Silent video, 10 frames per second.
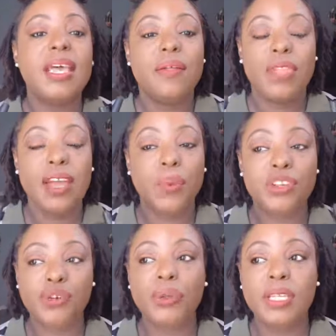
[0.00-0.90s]
that we
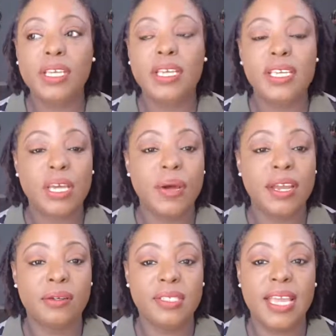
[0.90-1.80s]
truly don't
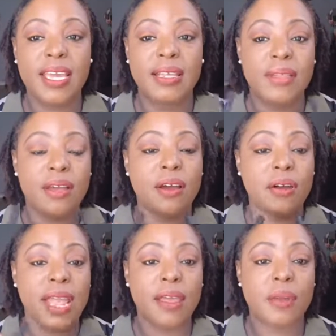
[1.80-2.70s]
understand and that are
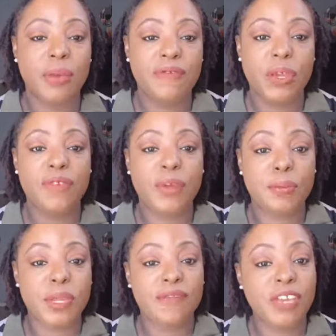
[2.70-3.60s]
not gonna be very, very
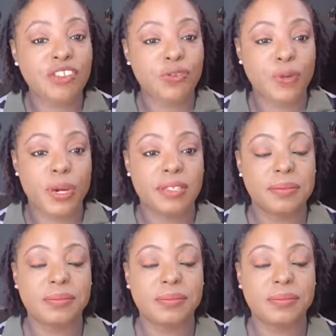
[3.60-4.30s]
beneficial for us.